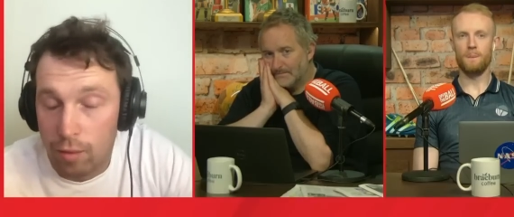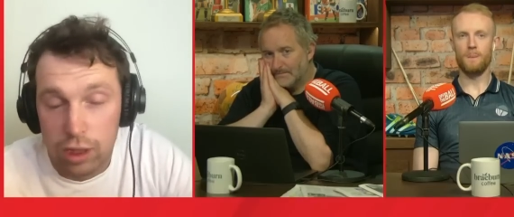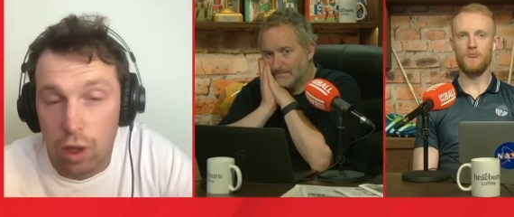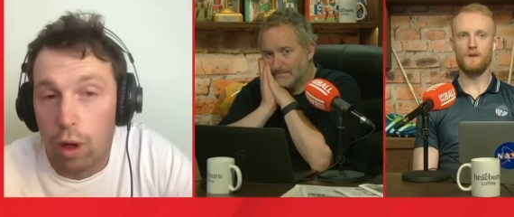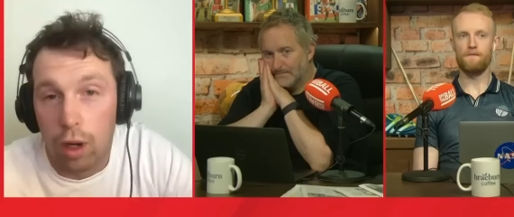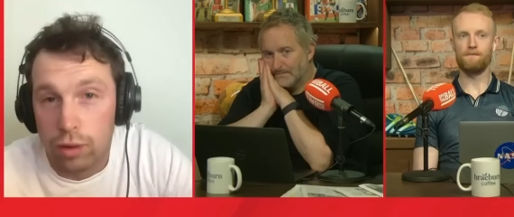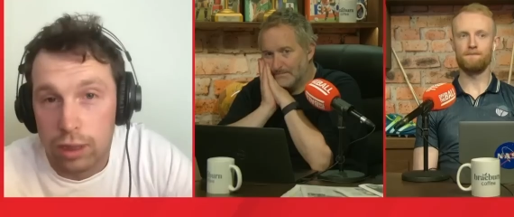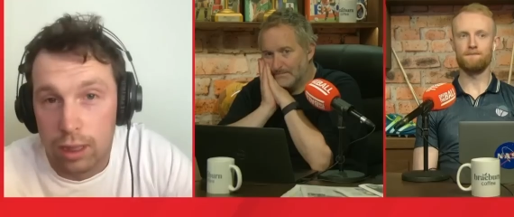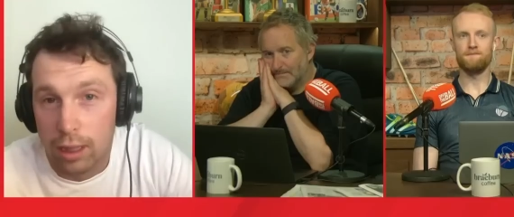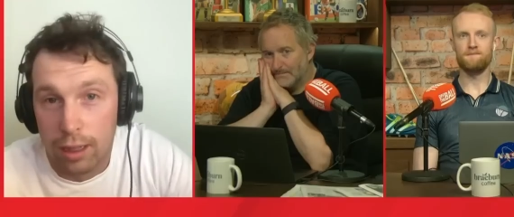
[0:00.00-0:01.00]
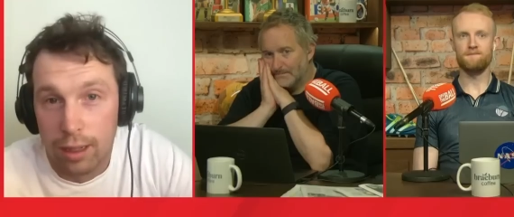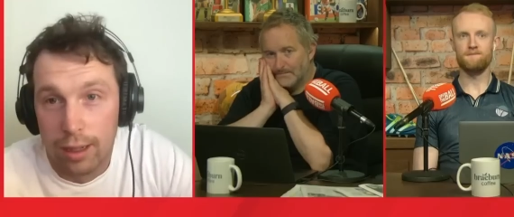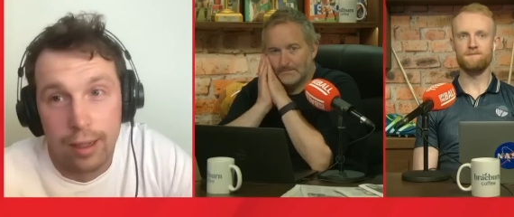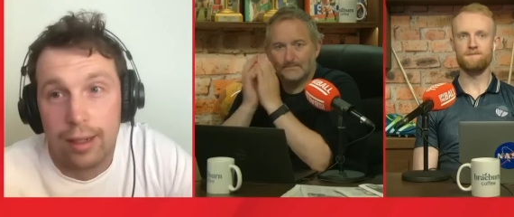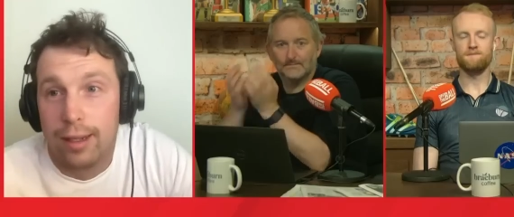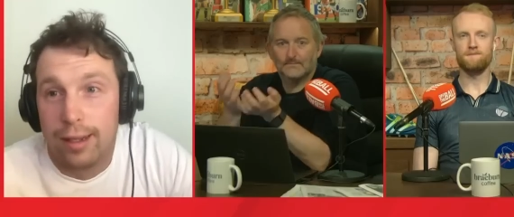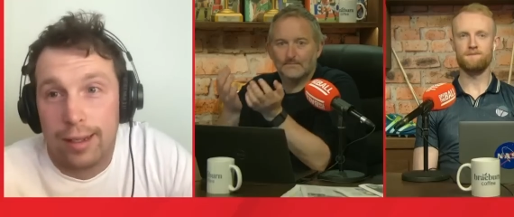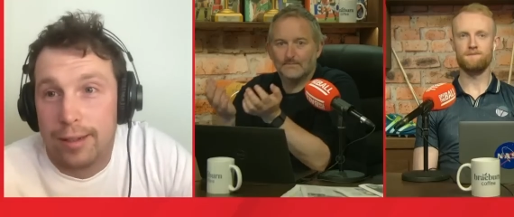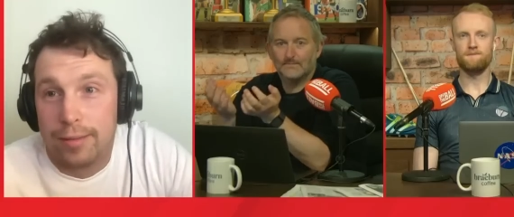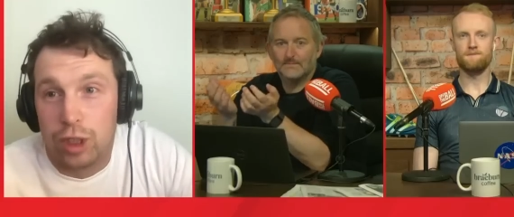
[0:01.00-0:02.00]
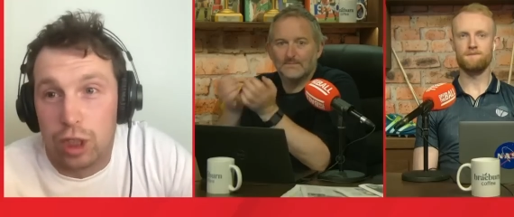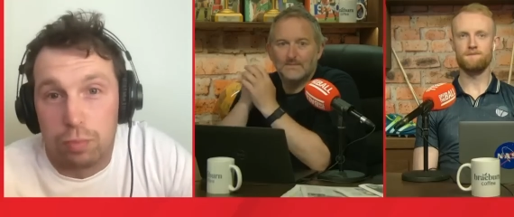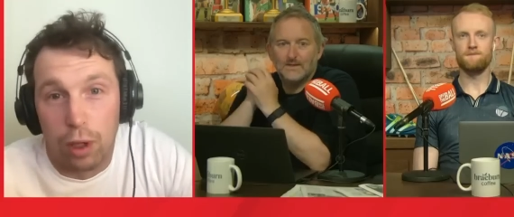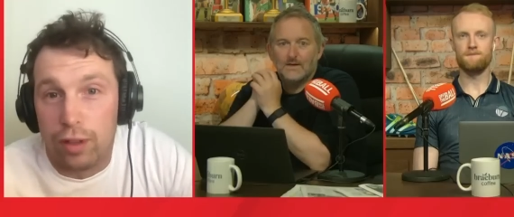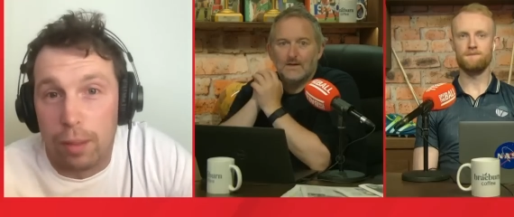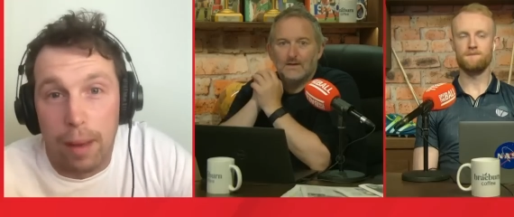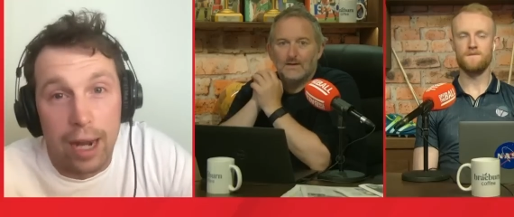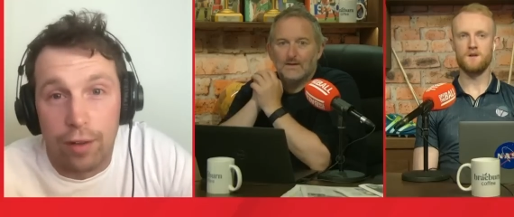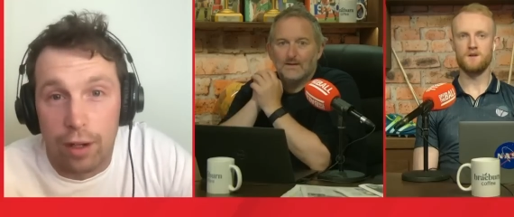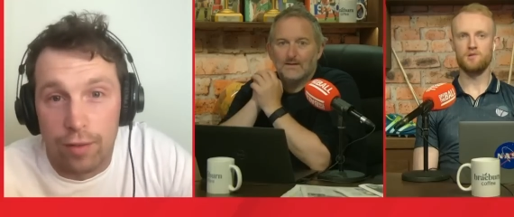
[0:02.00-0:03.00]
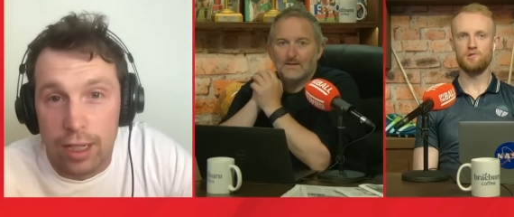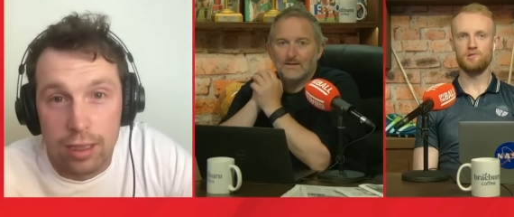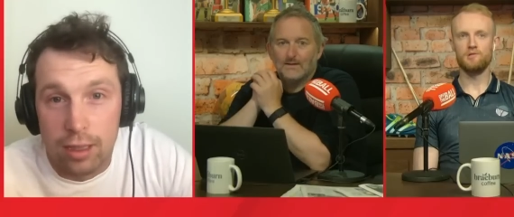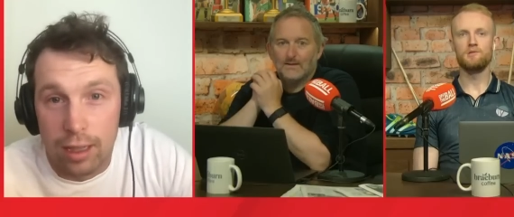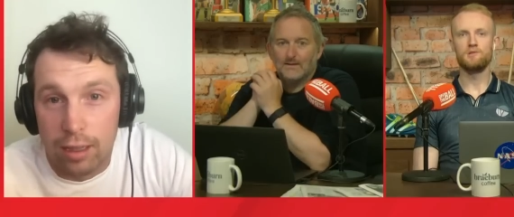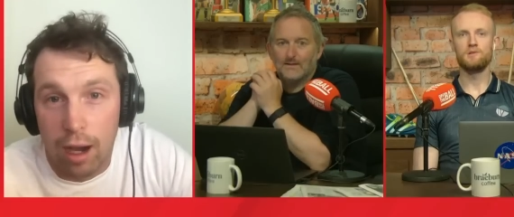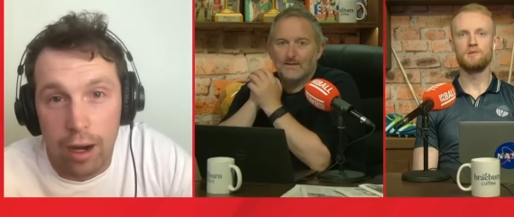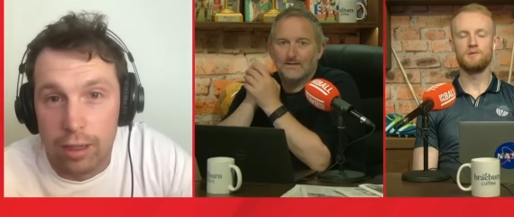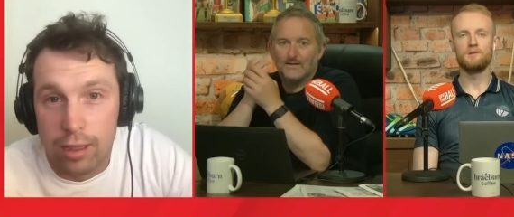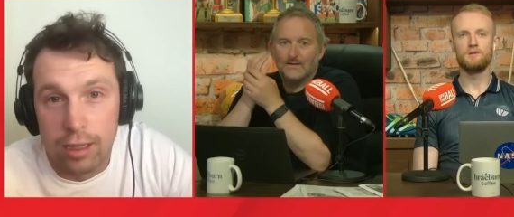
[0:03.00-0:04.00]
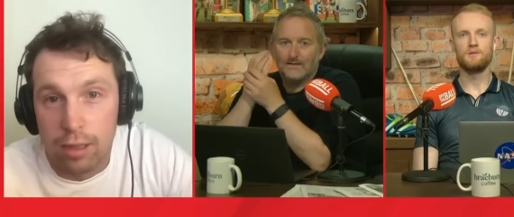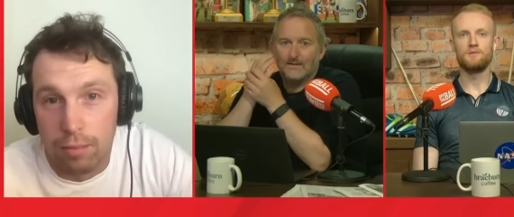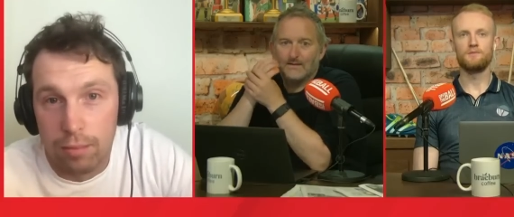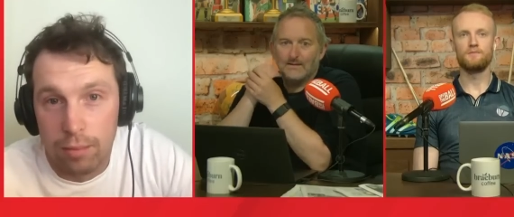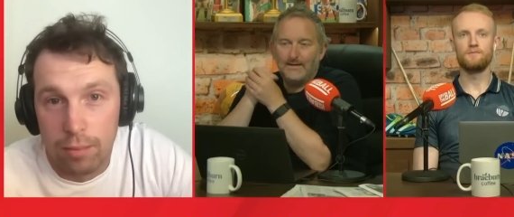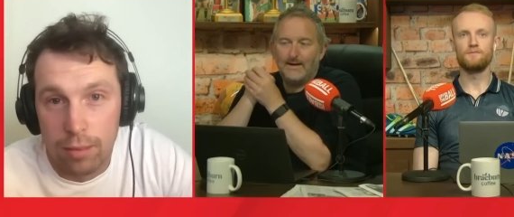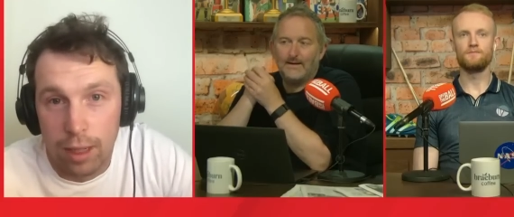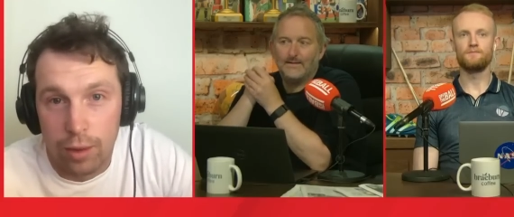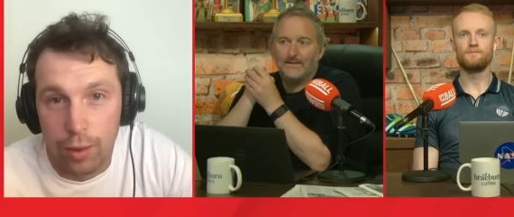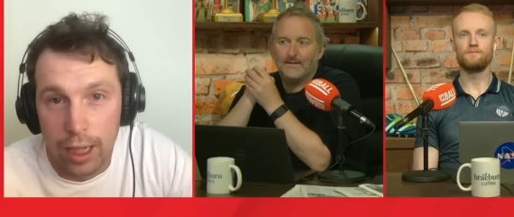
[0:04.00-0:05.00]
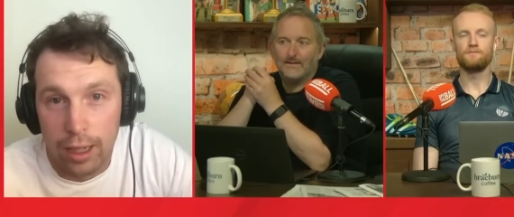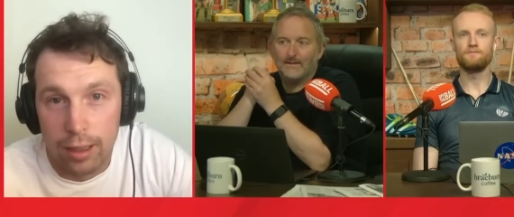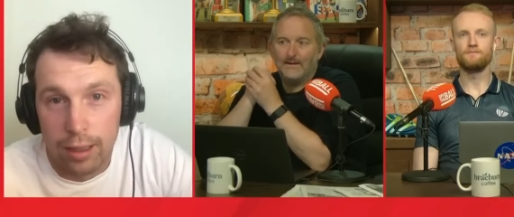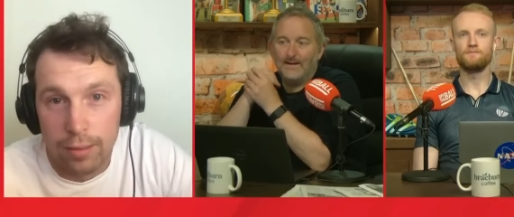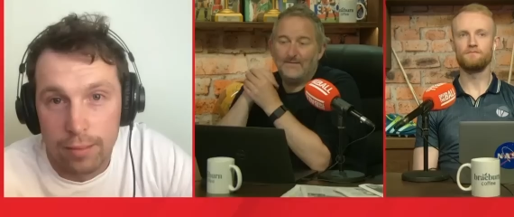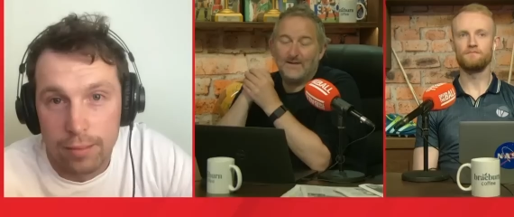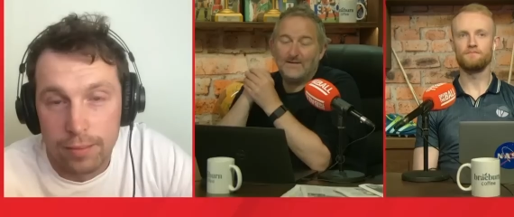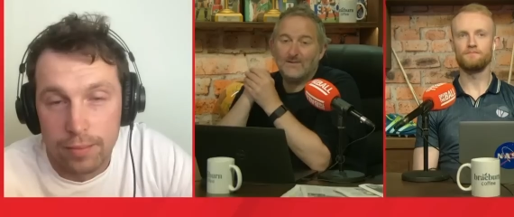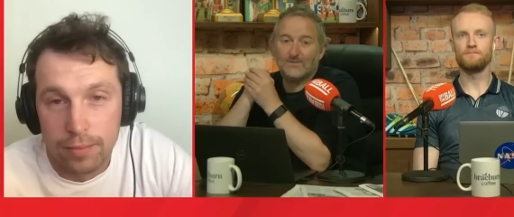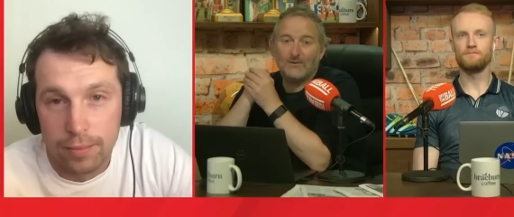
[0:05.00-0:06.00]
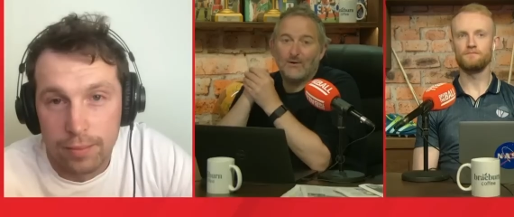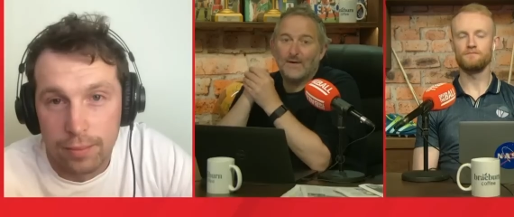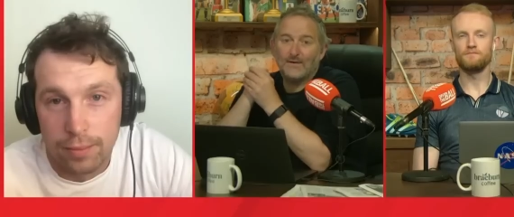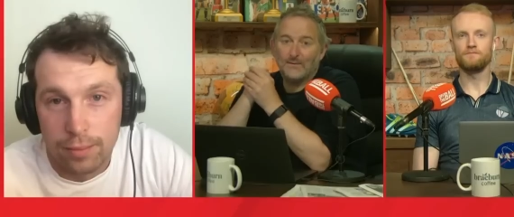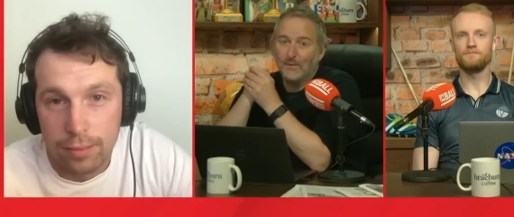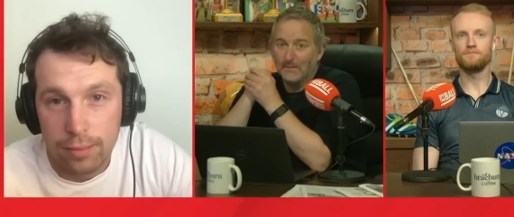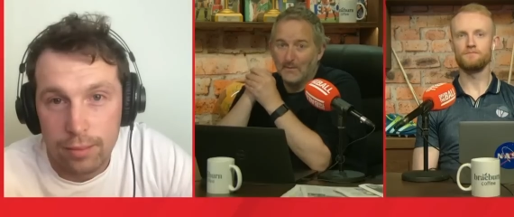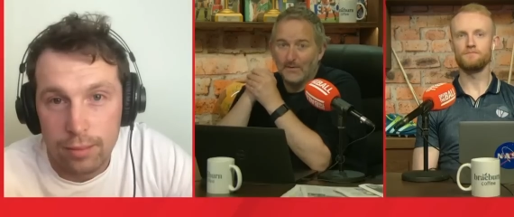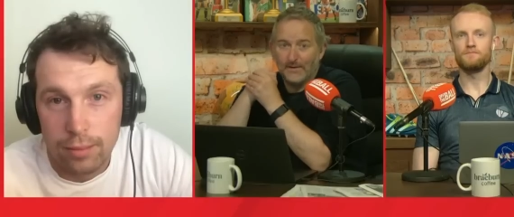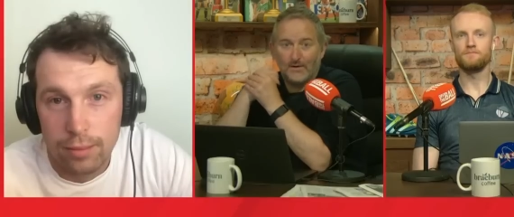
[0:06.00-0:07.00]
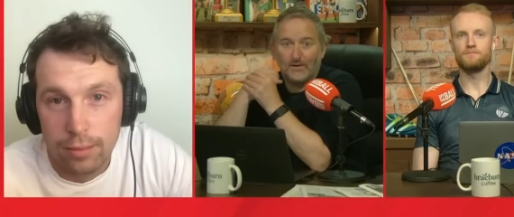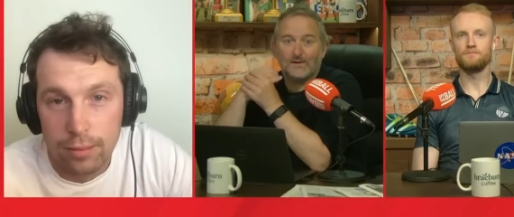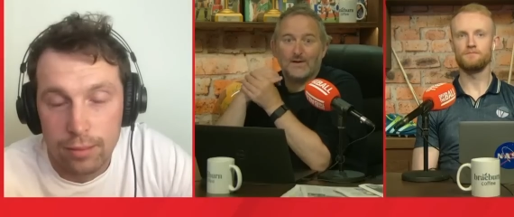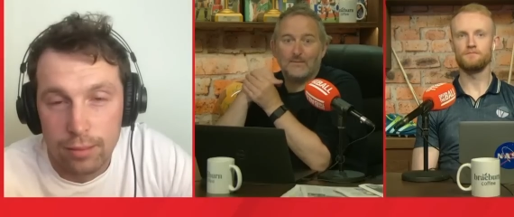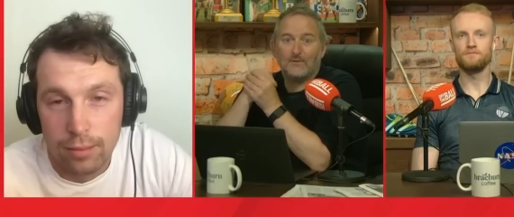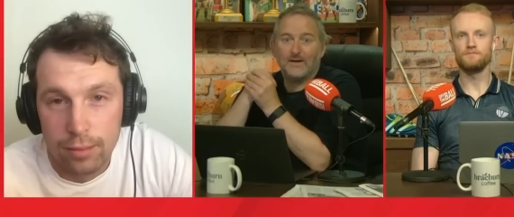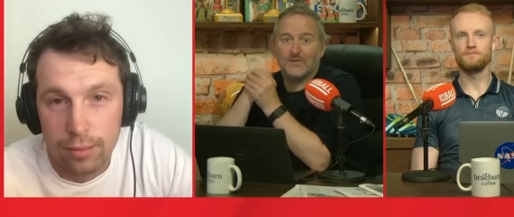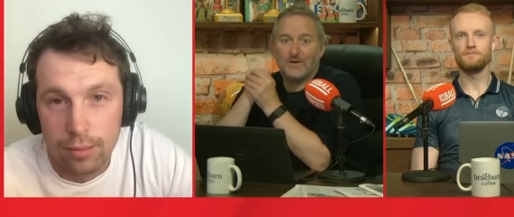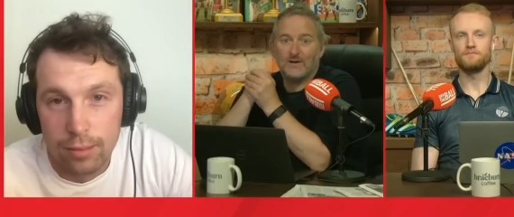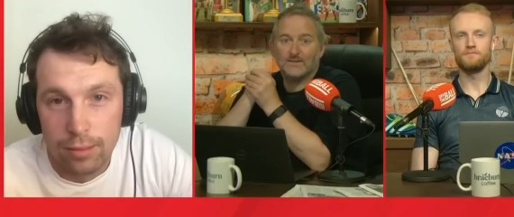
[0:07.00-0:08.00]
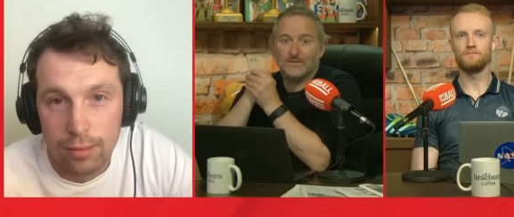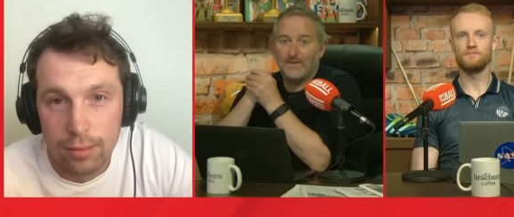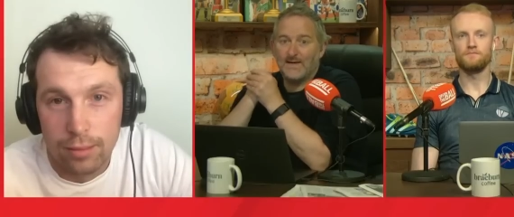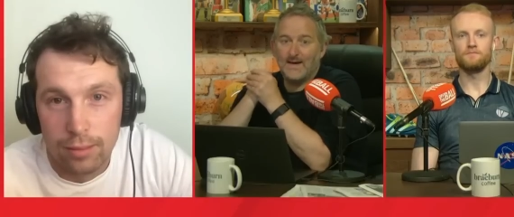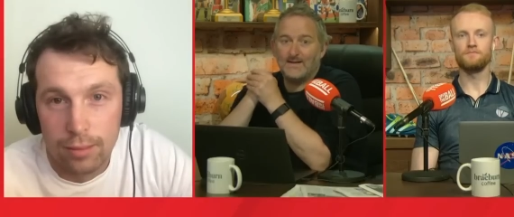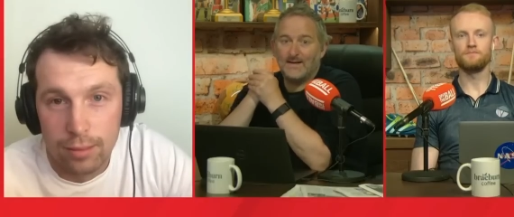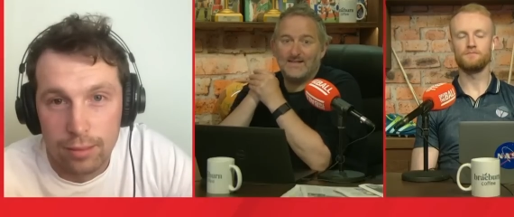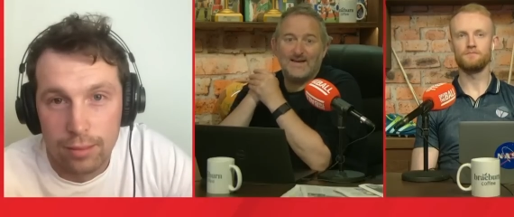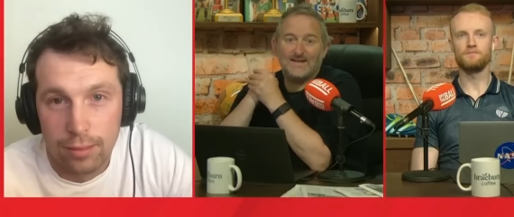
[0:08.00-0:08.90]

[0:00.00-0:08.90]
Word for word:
Speaker 1: were so close to just proving the benefit of this entire system
Speaker 2: yeah.
Speaker 1: at the weekend.
Speaker 2: And if they'd knocked Tyrone out, it would have been one of the all-time great shocks at the weekend, and